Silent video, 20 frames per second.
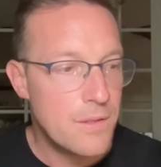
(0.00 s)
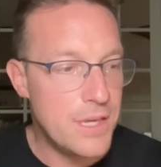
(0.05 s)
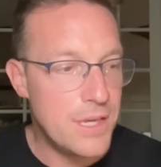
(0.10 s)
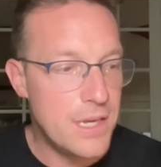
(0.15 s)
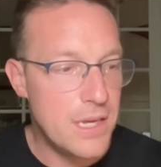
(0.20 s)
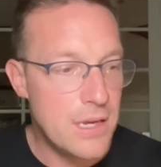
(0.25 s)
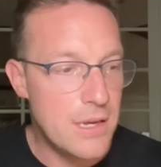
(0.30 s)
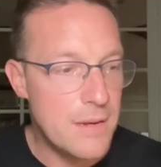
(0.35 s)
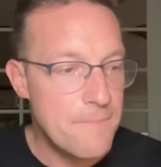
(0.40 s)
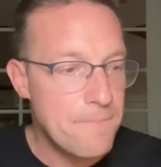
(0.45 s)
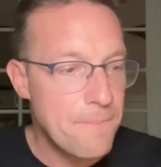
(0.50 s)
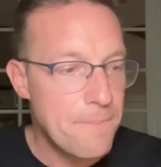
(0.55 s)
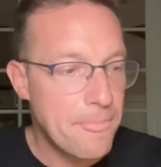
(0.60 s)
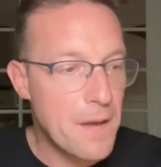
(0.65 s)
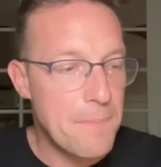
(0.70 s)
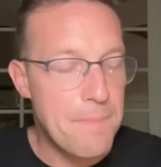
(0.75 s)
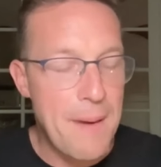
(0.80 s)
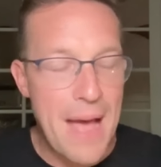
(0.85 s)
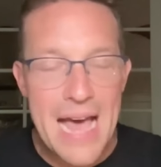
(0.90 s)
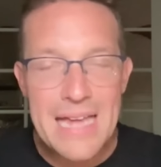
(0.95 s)
The
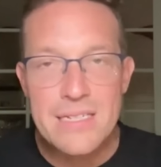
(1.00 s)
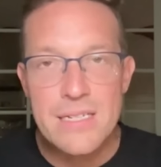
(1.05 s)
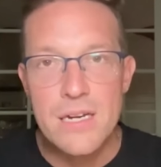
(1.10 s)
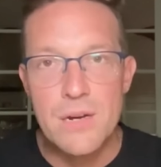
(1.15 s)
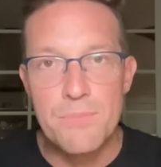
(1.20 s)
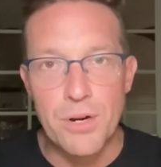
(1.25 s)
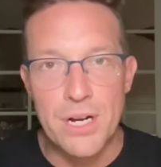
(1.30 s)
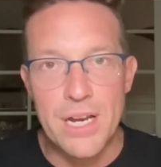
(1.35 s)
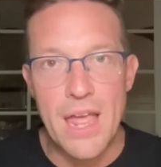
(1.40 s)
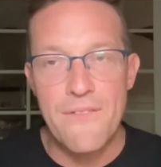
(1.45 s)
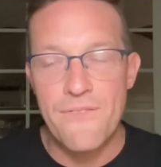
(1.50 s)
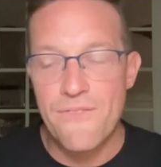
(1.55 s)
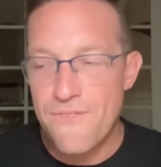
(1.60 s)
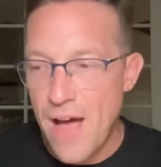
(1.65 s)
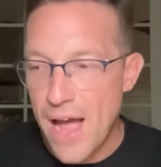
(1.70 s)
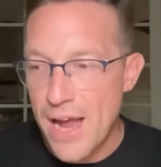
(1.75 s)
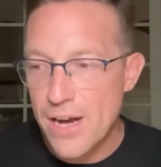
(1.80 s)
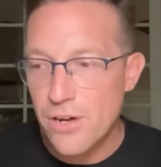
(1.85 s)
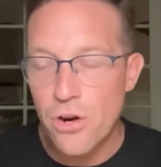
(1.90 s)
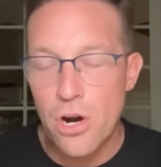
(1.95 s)
capacity to bring a
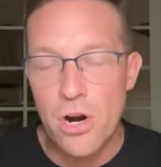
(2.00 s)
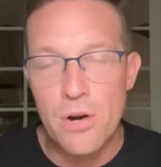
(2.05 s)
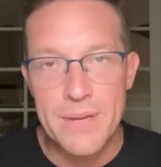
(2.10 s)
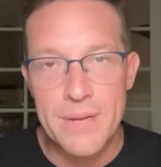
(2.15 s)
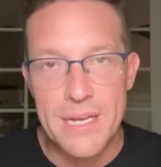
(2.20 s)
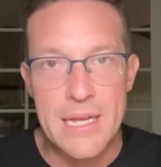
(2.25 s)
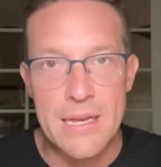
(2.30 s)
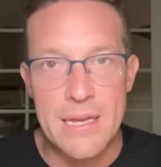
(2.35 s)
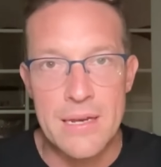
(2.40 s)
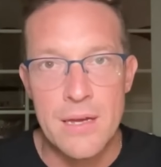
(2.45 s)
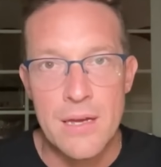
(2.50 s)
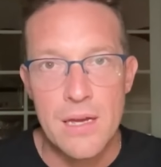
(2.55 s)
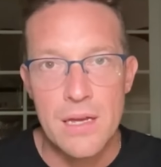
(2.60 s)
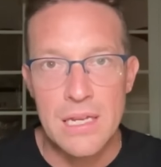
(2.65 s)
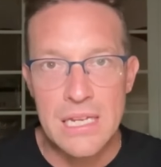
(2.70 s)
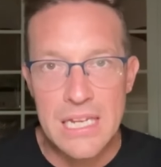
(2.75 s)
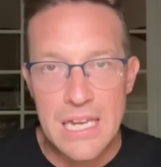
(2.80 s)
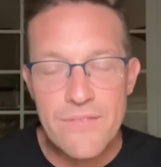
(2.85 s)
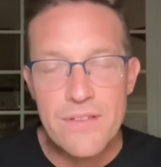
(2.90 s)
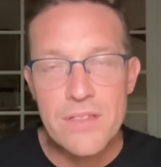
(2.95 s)
firearm in,
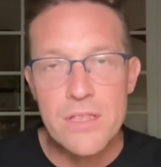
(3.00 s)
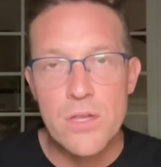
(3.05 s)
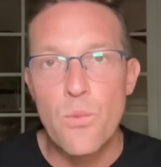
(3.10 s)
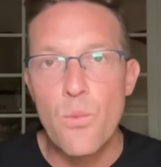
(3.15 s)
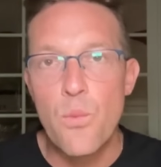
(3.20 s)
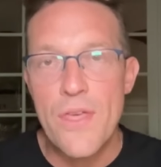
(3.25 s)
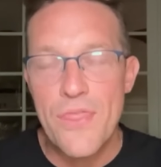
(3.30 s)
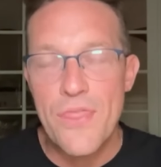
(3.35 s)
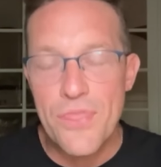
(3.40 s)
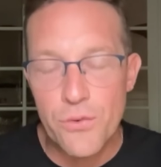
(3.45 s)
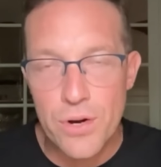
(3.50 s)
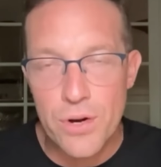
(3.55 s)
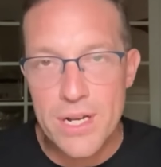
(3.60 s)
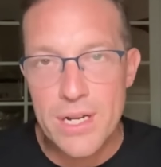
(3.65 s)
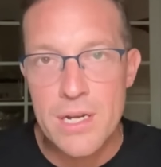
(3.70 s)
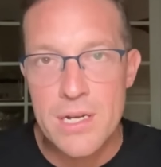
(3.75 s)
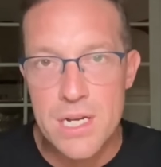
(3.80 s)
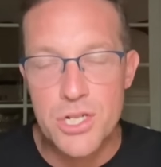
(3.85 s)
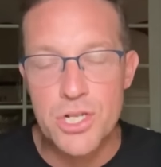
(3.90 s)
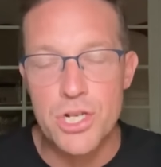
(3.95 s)
given the
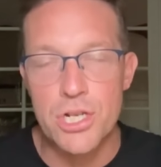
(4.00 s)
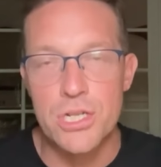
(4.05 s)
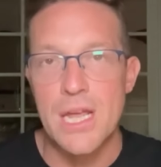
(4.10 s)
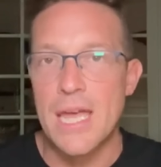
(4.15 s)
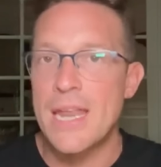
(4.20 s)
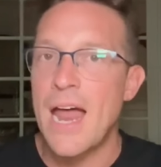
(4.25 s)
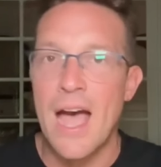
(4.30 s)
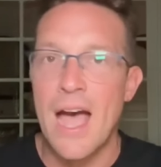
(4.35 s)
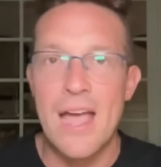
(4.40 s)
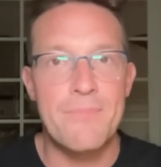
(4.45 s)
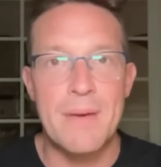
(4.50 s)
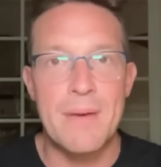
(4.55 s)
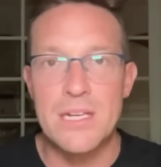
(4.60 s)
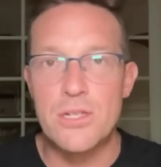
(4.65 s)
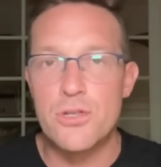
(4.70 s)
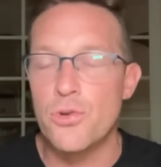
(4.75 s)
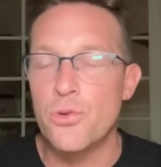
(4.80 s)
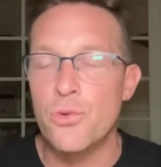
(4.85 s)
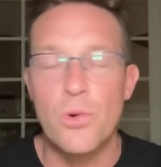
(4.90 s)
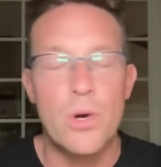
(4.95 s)
withering conditions, and I've
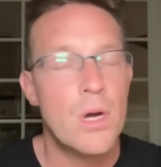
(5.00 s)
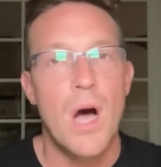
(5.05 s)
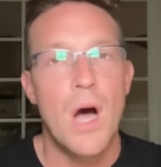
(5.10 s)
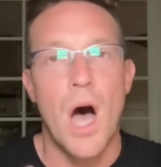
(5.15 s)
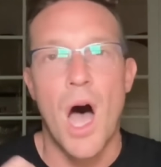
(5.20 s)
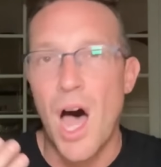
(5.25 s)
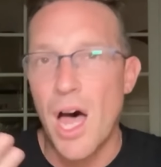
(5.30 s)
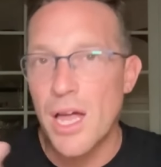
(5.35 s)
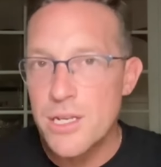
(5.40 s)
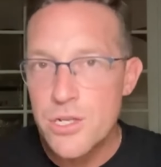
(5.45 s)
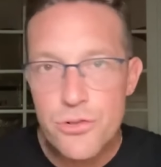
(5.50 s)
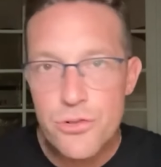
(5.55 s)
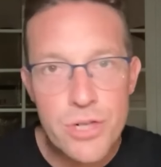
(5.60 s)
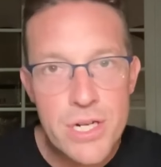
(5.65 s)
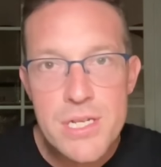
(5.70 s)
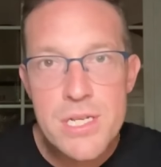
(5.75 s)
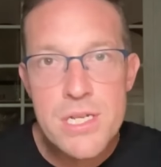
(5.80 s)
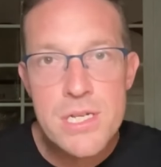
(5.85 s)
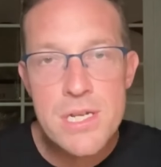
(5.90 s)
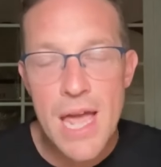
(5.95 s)
been to
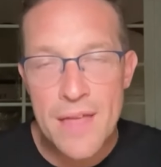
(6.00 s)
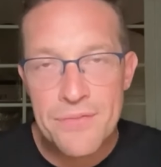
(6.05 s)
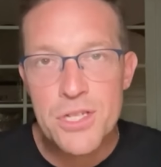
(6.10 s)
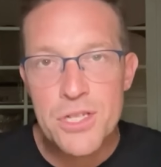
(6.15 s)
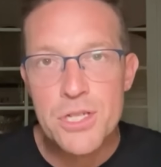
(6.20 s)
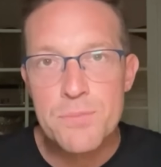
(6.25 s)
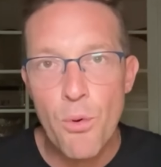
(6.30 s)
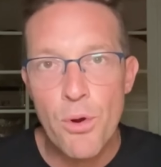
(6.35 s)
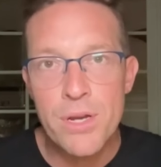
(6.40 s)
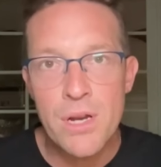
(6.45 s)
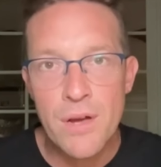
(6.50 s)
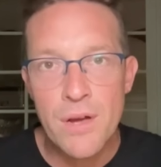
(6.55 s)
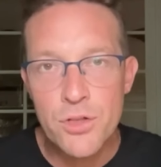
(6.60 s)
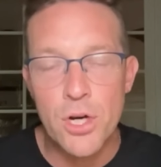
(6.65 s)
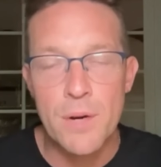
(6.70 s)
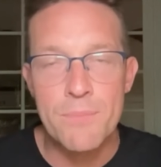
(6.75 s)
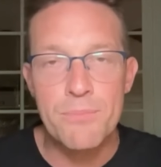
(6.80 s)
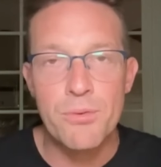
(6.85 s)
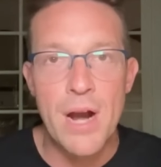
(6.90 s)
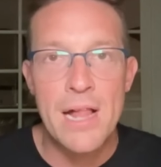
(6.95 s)
hundreds at this point
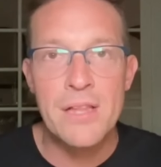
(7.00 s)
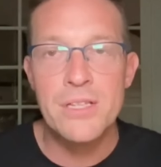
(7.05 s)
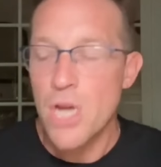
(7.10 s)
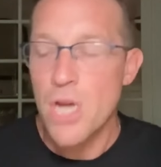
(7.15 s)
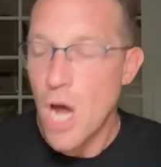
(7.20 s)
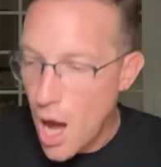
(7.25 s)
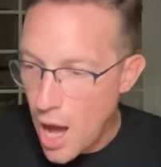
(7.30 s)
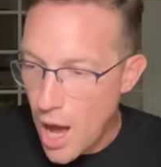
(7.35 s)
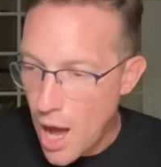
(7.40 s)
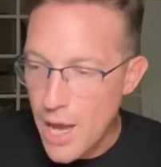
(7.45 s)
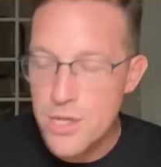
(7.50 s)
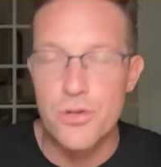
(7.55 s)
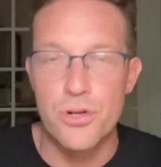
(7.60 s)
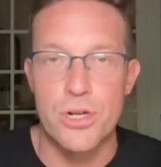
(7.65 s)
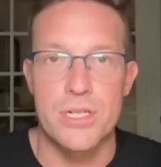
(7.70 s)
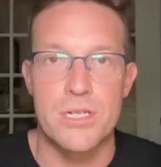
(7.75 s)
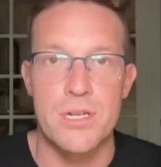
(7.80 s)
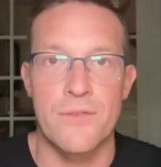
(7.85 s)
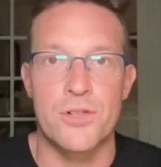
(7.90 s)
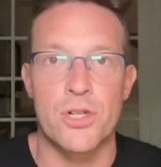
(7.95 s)
of Trump rallies,
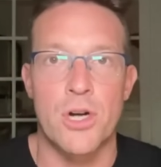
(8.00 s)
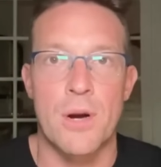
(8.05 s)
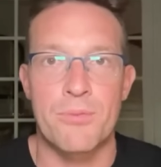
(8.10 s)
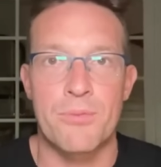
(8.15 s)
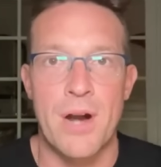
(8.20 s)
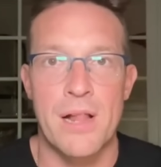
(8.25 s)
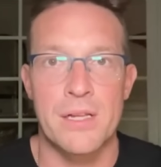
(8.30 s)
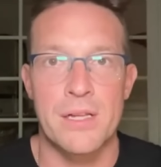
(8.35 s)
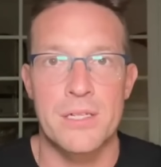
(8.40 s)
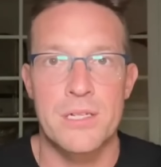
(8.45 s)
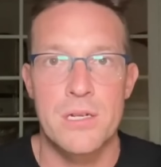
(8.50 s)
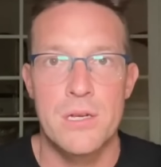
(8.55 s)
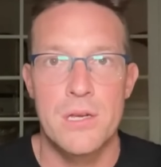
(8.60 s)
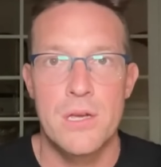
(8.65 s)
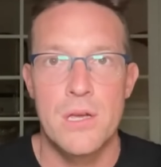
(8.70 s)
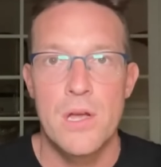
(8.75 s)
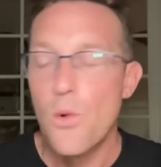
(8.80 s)
hundreds of Trump rallies.